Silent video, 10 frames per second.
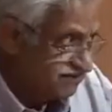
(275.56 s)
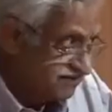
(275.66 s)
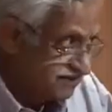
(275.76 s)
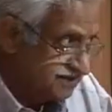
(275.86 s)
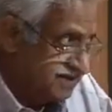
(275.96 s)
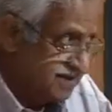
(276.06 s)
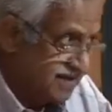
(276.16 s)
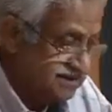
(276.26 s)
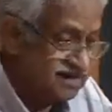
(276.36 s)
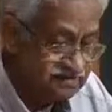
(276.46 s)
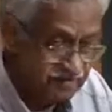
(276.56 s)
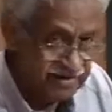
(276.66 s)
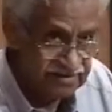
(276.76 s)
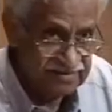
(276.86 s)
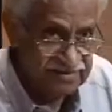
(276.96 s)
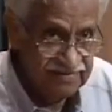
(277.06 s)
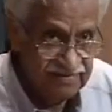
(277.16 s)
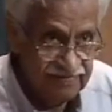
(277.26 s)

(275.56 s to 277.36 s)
of the assessments,